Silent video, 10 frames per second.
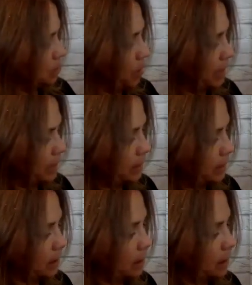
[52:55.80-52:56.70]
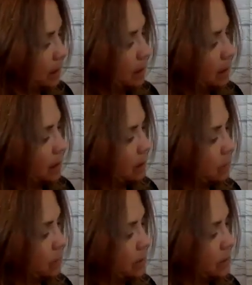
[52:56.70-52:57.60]
white in there. I
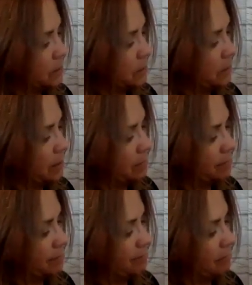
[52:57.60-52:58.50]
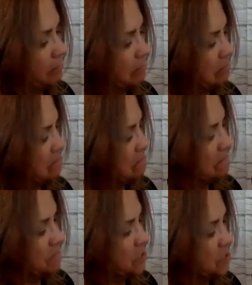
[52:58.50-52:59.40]
want it to be
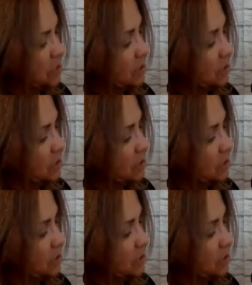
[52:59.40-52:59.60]
just a